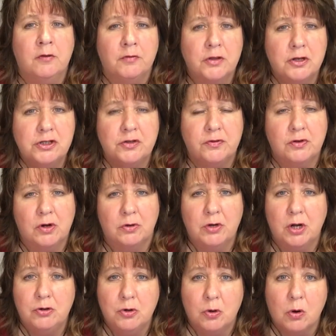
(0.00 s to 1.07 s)
For those of you who don't
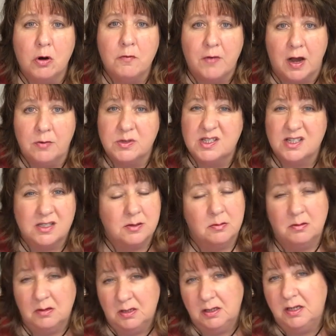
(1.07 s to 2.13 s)
know, noroviruses
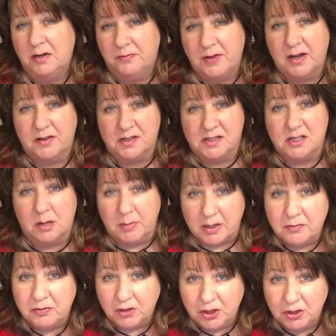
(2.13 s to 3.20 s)
in effect the
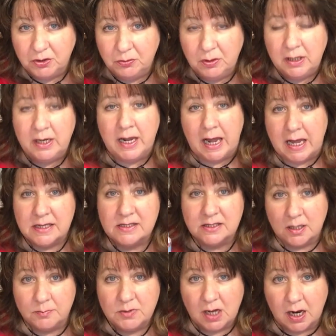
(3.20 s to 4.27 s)
stomach flu, and
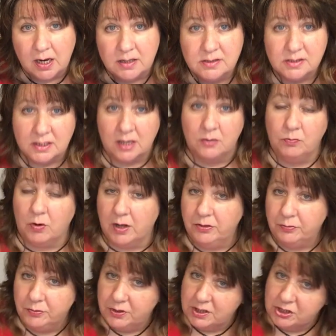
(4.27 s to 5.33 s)
sometimes can run
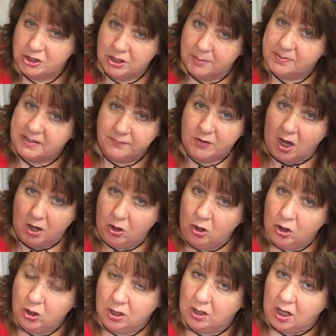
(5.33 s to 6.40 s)
through these ships. I've not
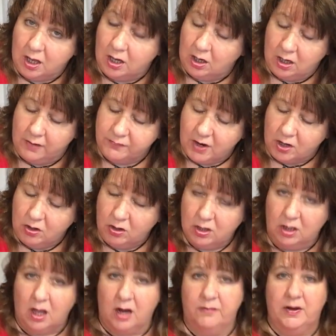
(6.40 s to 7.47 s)
heard a lot
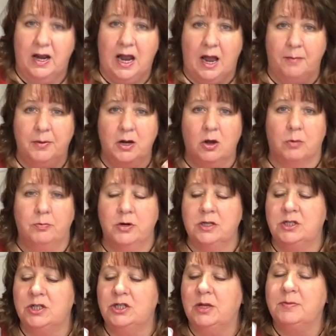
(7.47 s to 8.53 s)
of it happening on
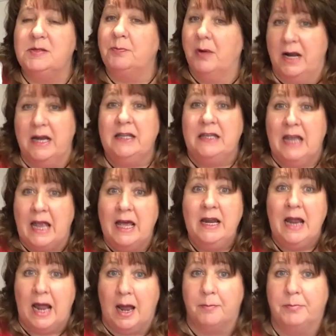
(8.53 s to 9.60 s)
Princess ships, but it can
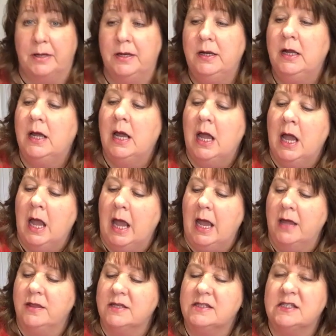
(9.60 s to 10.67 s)
happen,
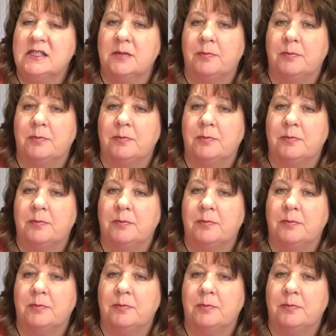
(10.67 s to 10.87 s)
and this is